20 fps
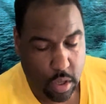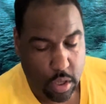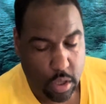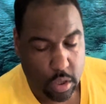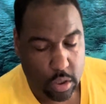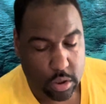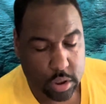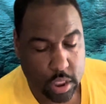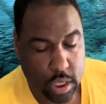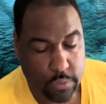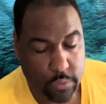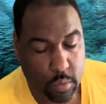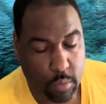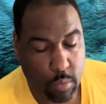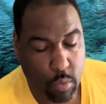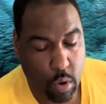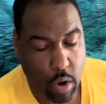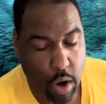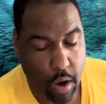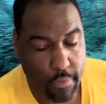Several
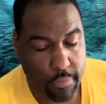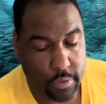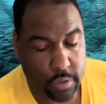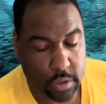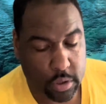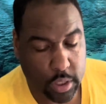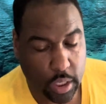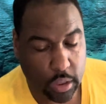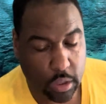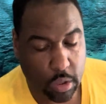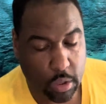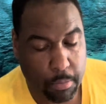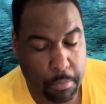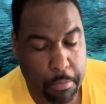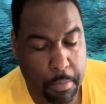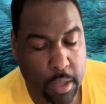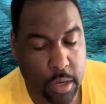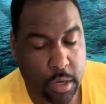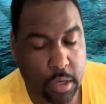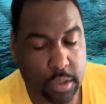more officers entered
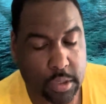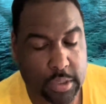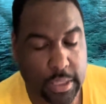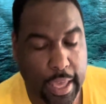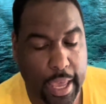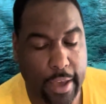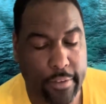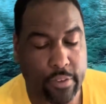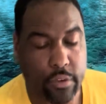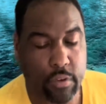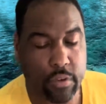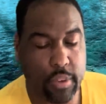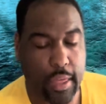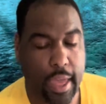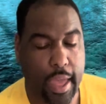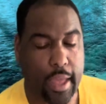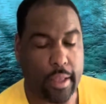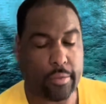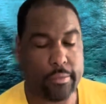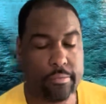minutes after
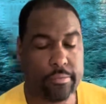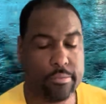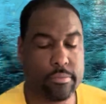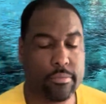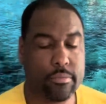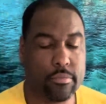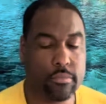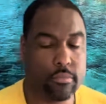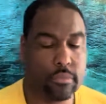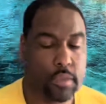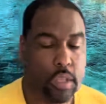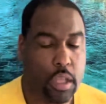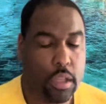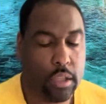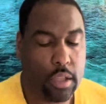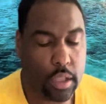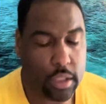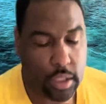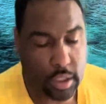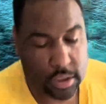that.
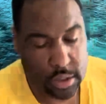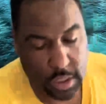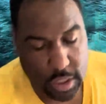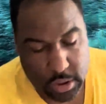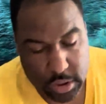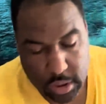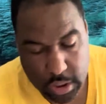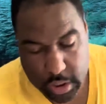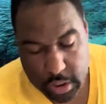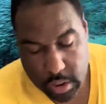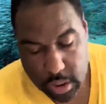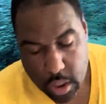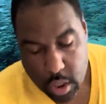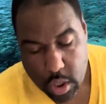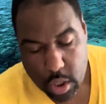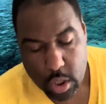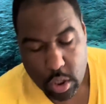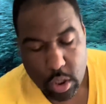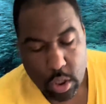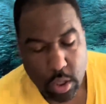The decision
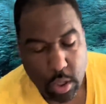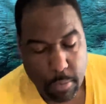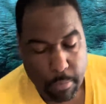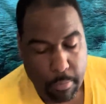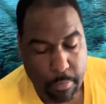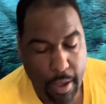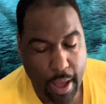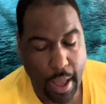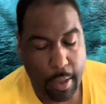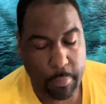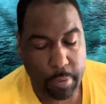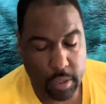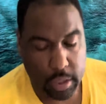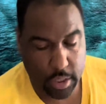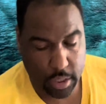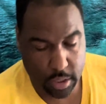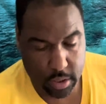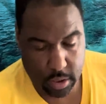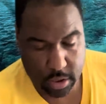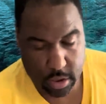by
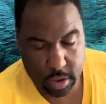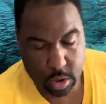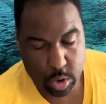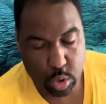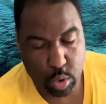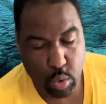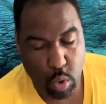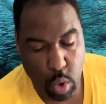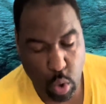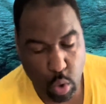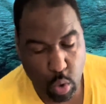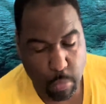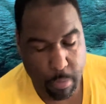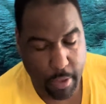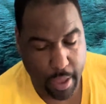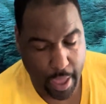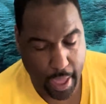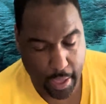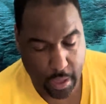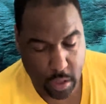police to hold
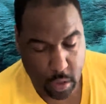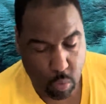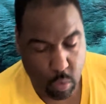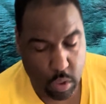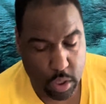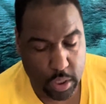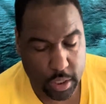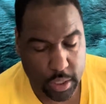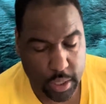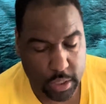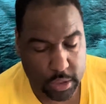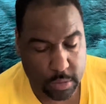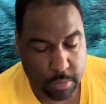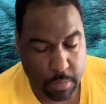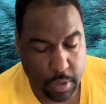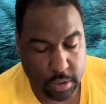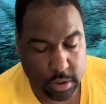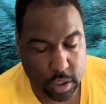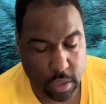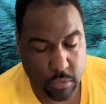back went against
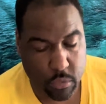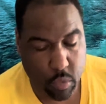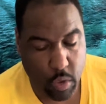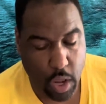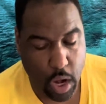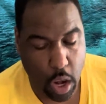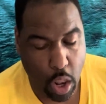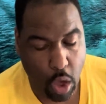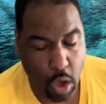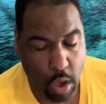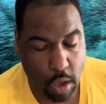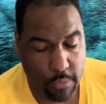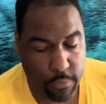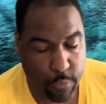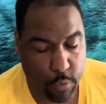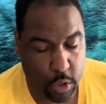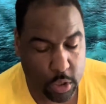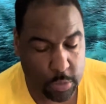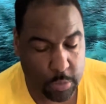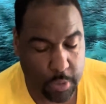much of what law
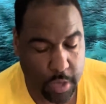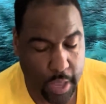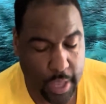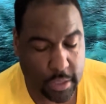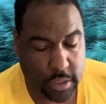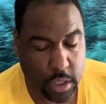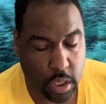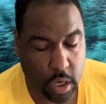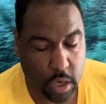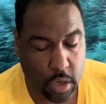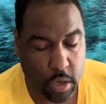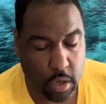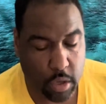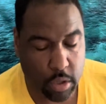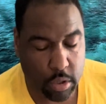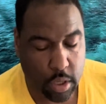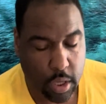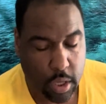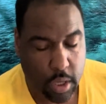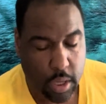enforcement has
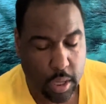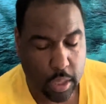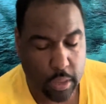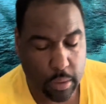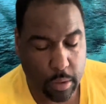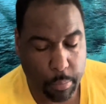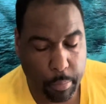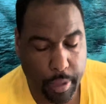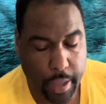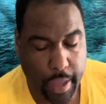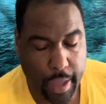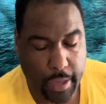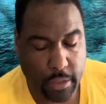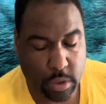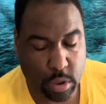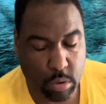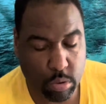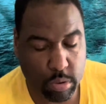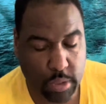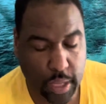learned in the past
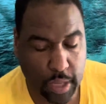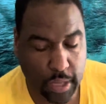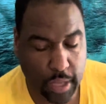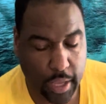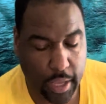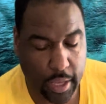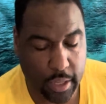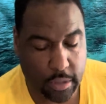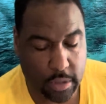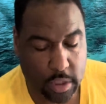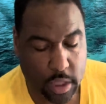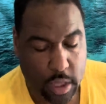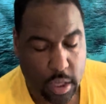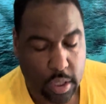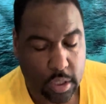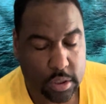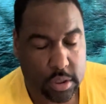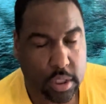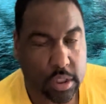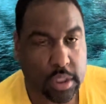2 decades
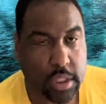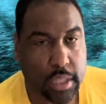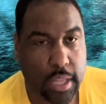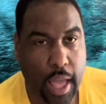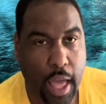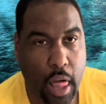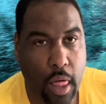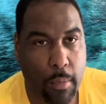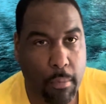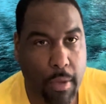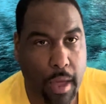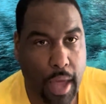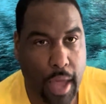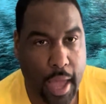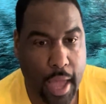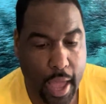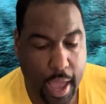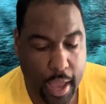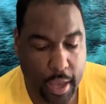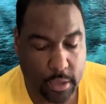since the Columbine
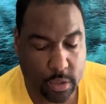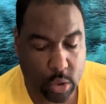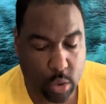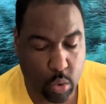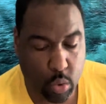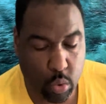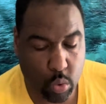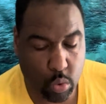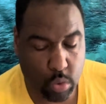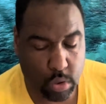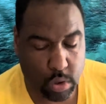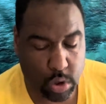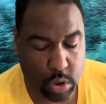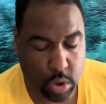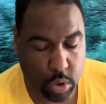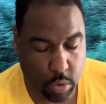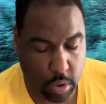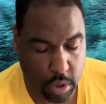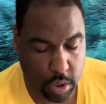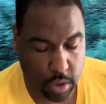High School
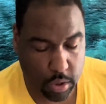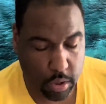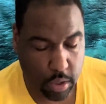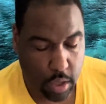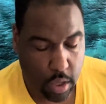shooting